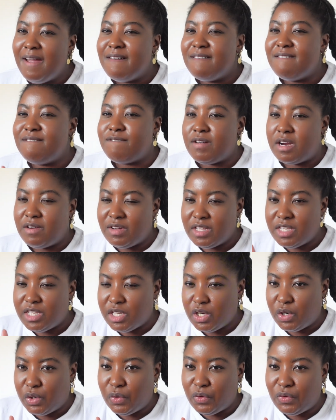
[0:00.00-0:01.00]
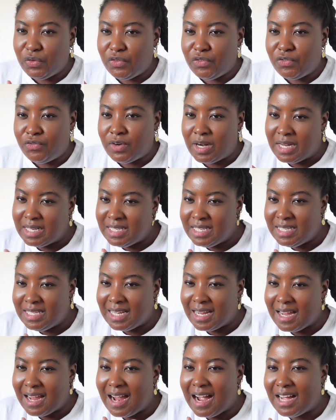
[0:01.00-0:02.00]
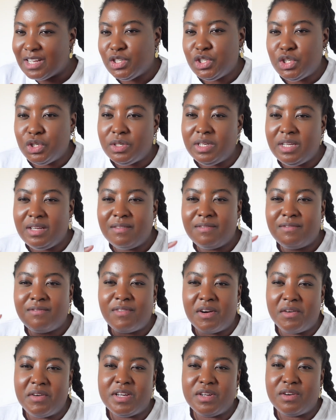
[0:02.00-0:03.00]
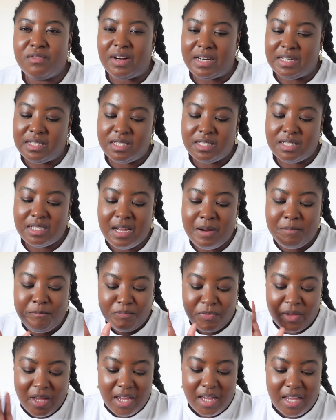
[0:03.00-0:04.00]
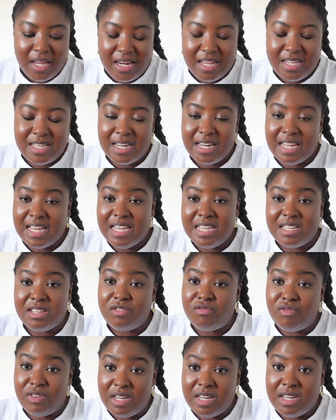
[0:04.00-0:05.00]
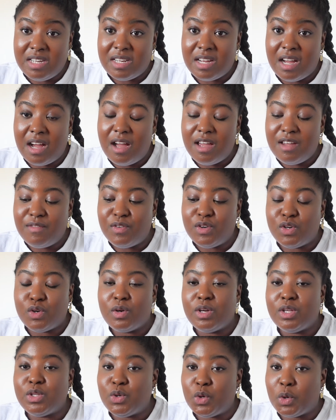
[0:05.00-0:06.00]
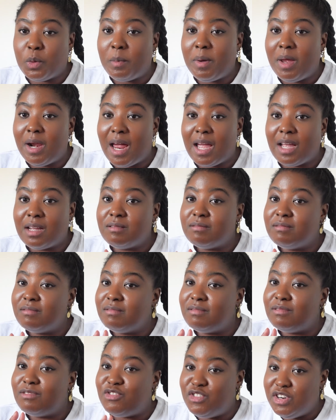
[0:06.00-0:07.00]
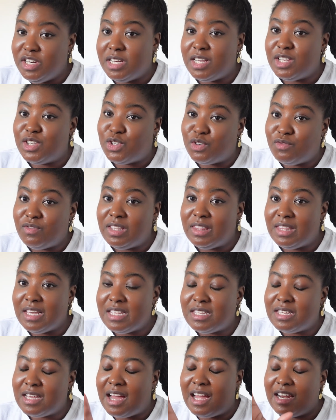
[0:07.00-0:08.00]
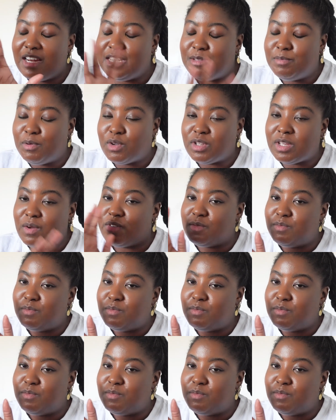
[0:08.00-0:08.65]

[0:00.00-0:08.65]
fairy tale fantasy, like a cartoony fairy tale fantasy. It is an easy read, even though it took me like 3 days to read this, and it's because I was